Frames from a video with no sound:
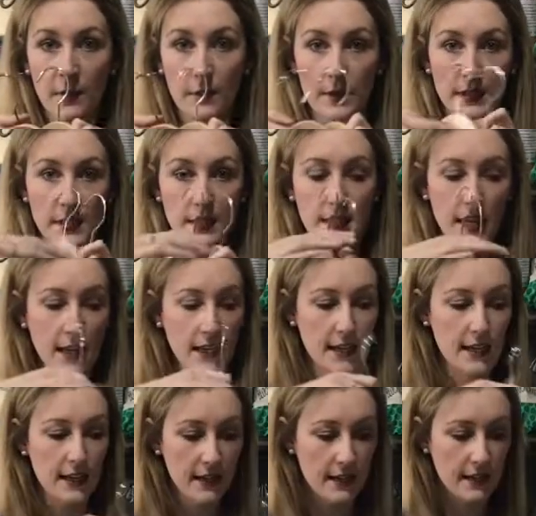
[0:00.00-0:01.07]
But
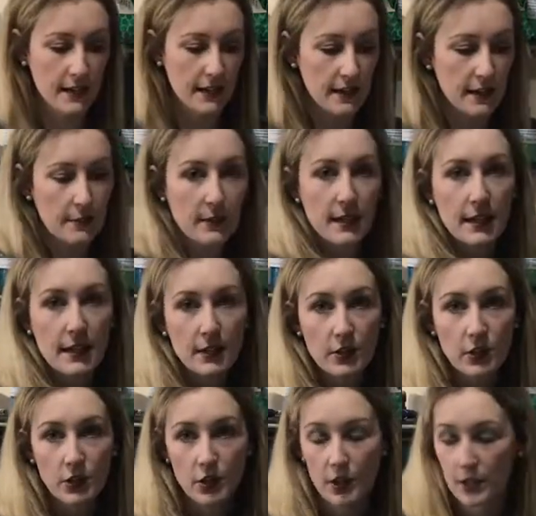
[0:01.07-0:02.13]
today I am here to
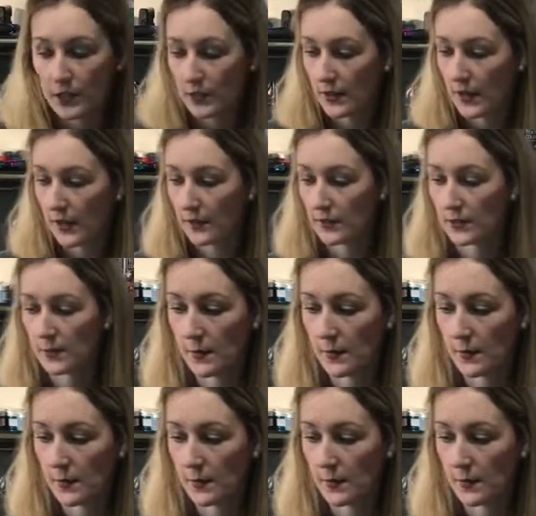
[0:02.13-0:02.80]
show you how